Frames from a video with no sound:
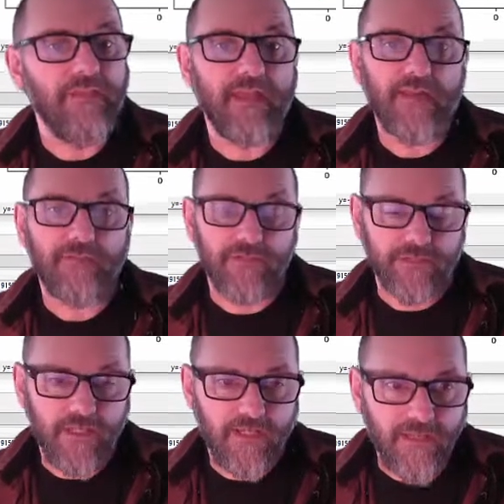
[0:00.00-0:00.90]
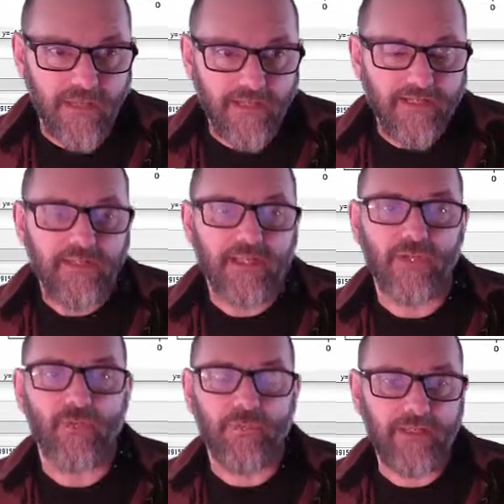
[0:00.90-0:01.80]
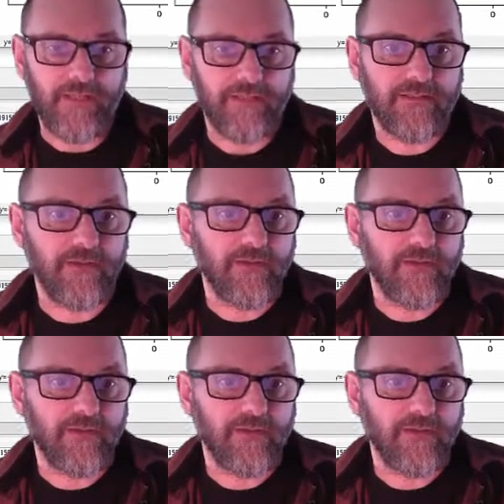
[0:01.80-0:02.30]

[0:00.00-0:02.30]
And then after it's done that, it repeats.